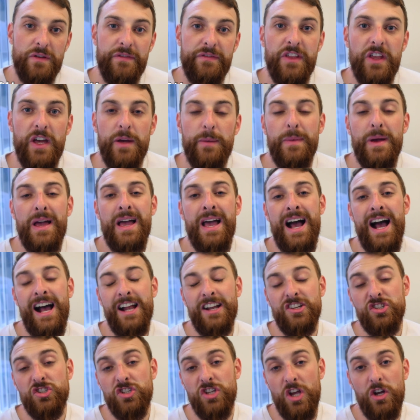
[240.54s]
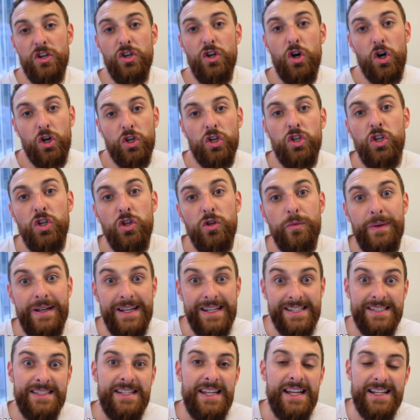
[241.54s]
with them and show your
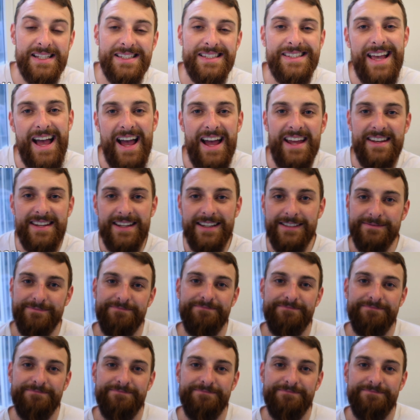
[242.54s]
humanistic side.